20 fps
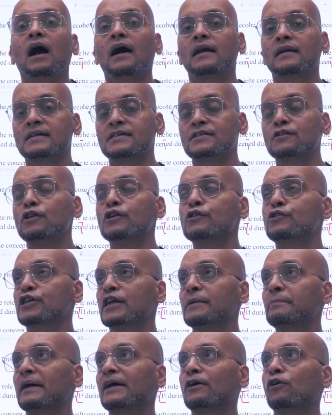a
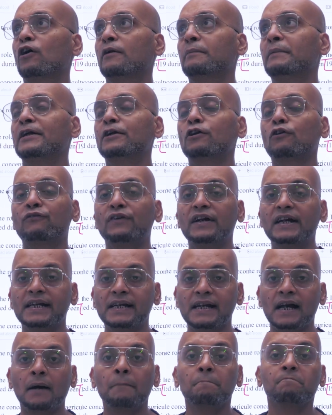resolution by government of
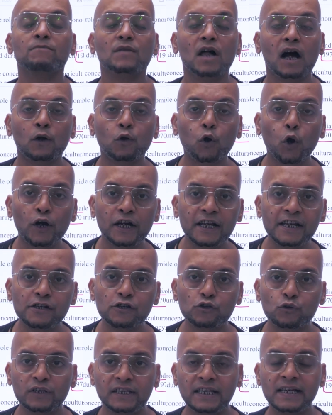India. According
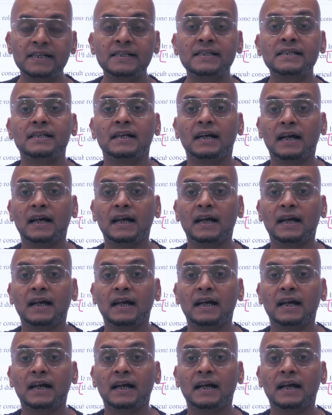to this,